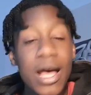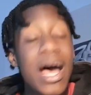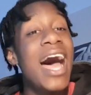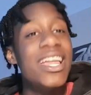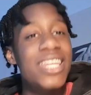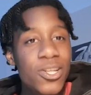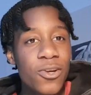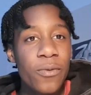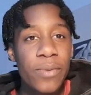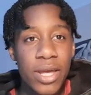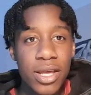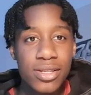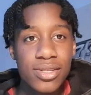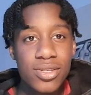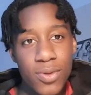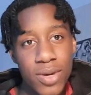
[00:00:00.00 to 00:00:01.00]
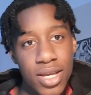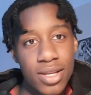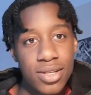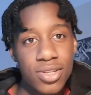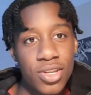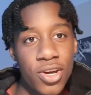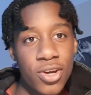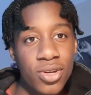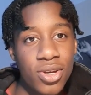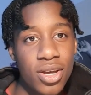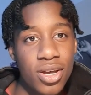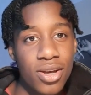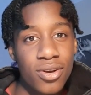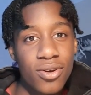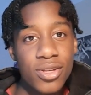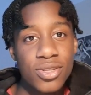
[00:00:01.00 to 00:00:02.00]
add a little bit to it, you know?
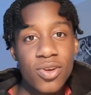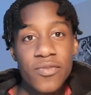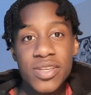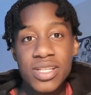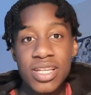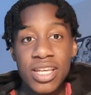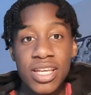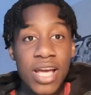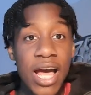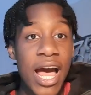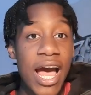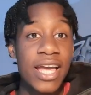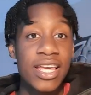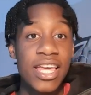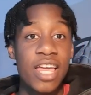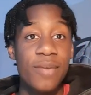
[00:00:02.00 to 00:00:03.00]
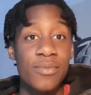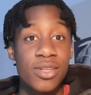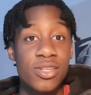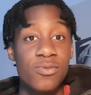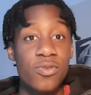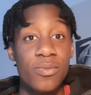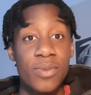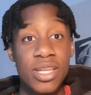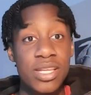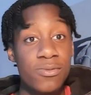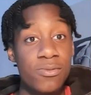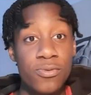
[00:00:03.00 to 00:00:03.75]
Because obviously, I came in this room and this